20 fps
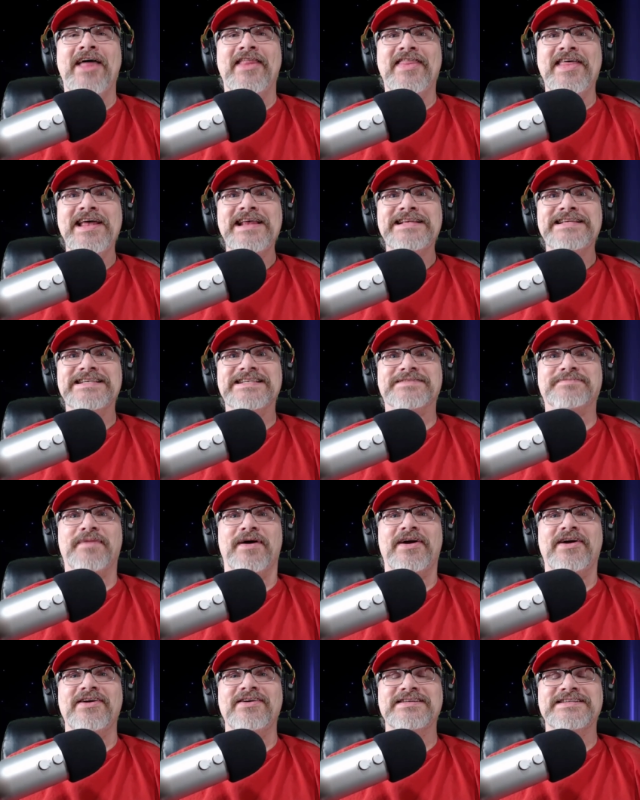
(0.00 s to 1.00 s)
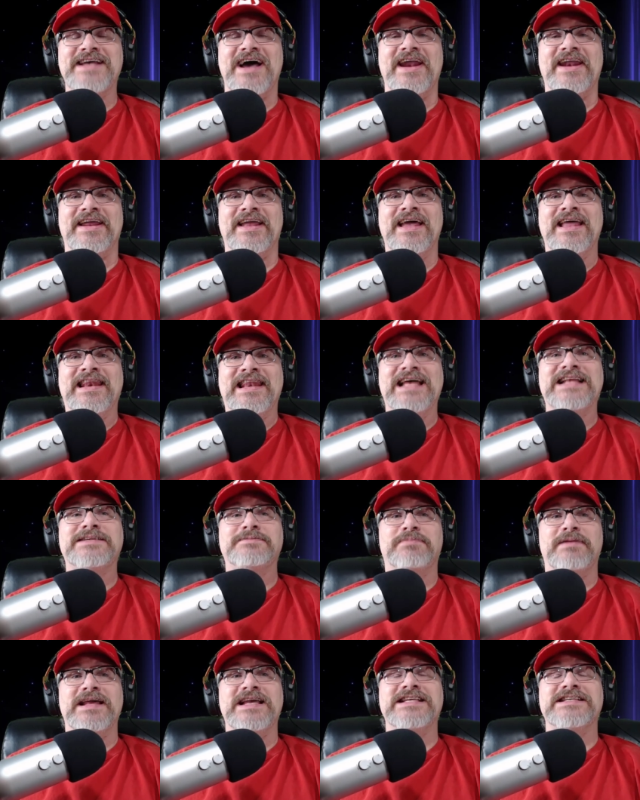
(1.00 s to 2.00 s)
This is Mario Sonic. Let's
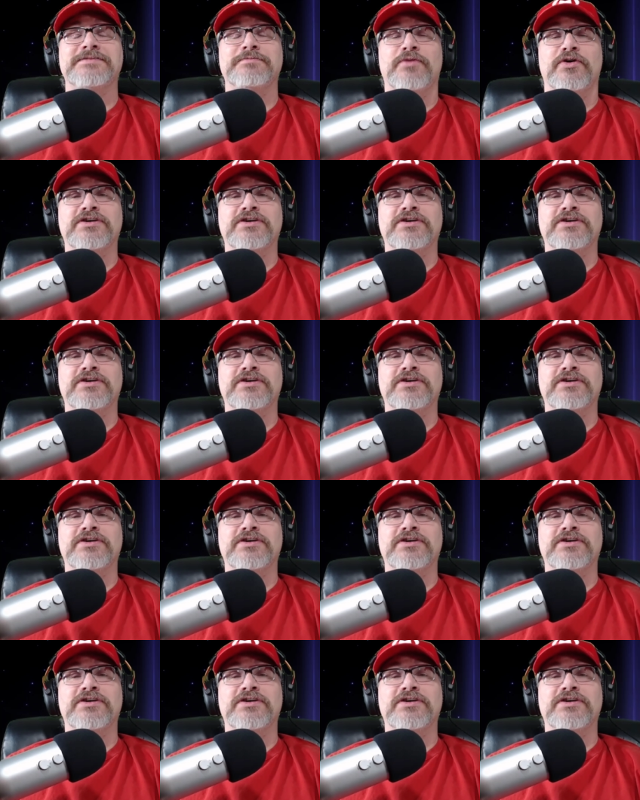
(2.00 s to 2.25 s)
play some